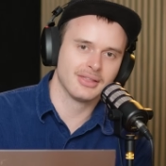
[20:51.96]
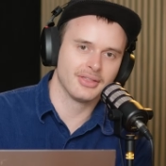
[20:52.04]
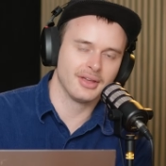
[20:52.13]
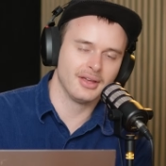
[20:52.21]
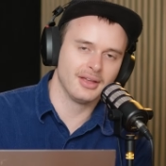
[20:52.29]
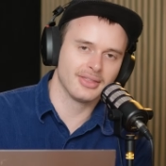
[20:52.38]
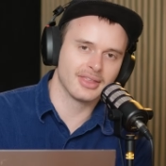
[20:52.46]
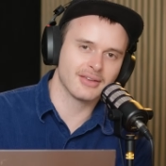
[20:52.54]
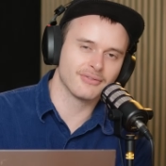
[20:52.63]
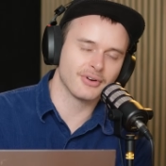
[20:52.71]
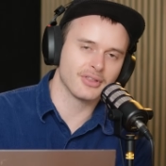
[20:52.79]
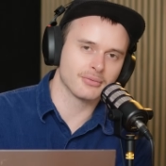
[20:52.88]
The
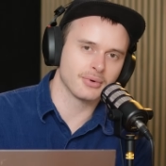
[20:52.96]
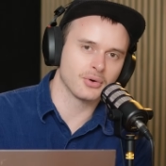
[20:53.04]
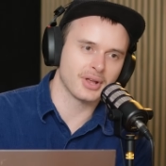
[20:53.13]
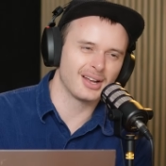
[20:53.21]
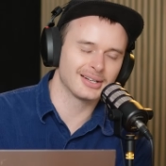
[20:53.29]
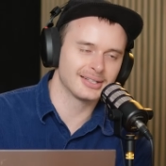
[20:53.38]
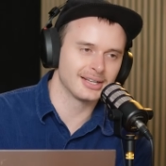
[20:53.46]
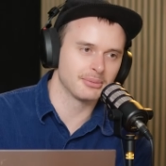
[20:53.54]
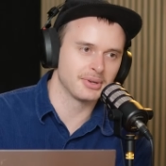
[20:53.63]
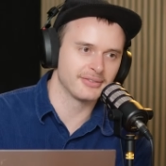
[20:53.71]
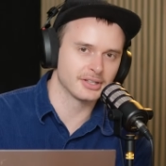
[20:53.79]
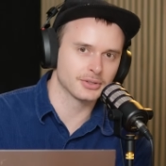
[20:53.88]
info that rolled out, I did a
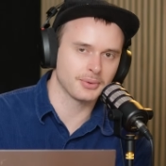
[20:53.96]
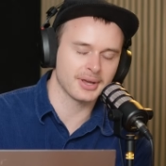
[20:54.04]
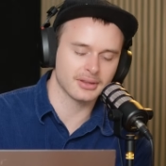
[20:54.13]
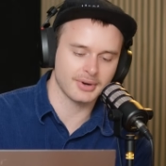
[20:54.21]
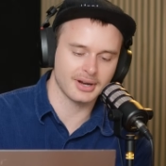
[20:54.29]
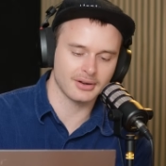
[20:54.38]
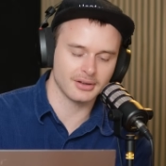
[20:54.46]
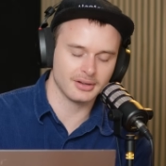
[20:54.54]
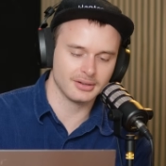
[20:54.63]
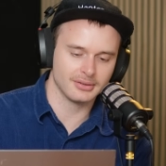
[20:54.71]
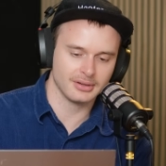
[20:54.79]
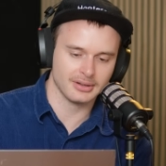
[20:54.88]
bit of a tweet thread on it
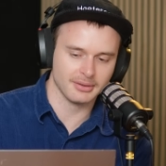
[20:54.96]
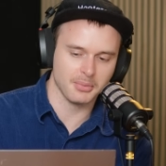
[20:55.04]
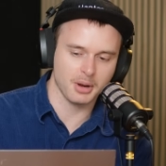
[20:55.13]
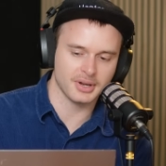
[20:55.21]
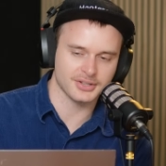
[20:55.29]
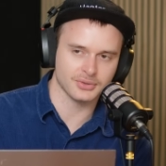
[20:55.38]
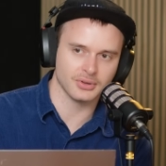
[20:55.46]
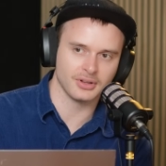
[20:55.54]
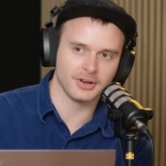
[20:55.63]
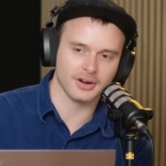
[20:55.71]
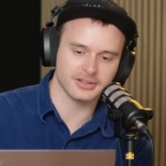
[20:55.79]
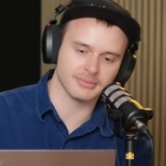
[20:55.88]
at the moment I saw the
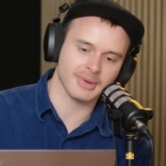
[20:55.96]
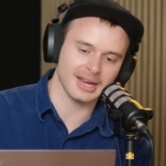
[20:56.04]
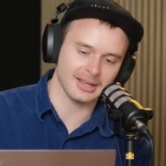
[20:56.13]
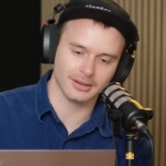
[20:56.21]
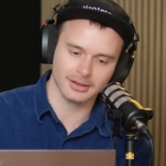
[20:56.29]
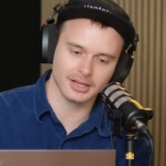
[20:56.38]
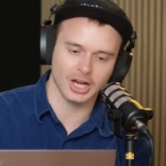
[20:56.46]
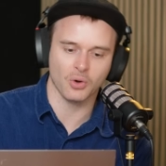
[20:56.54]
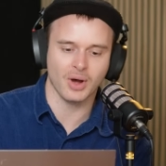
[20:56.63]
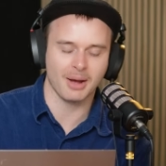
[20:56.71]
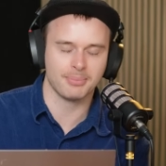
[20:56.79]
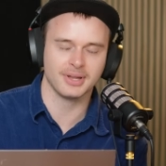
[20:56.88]
notice of meeting
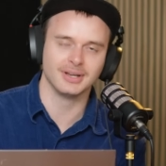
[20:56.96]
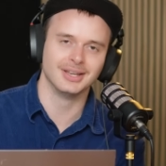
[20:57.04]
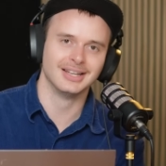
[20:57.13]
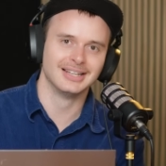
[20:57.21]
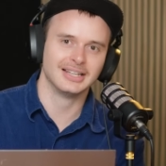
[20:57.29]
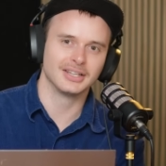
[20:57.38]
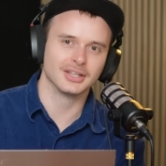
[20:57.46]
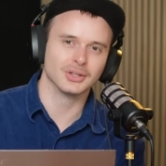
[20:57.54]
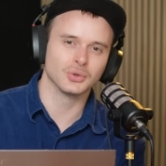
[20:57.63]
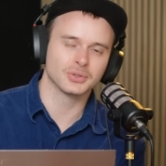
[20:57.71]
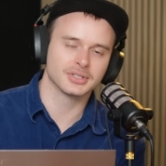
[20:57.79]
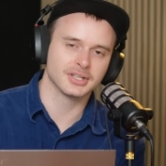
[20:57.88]
go up, and you
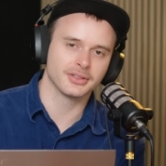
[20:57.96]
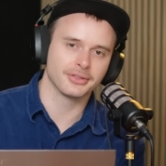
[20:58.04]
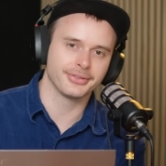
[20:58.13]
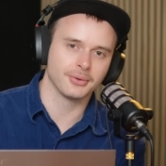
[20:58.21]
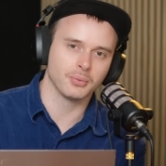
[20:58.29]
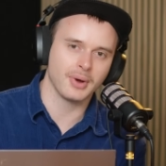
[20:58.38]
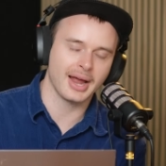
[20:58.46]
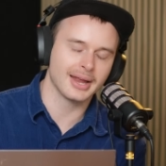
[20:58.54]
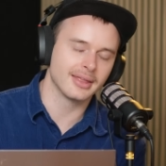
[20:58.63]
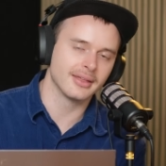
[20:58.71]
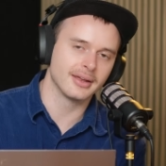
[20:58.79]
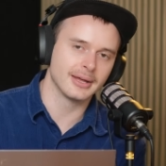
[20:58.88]
looked at the
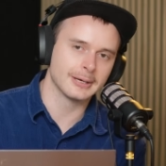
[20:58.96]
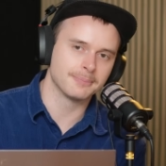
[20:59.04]
way that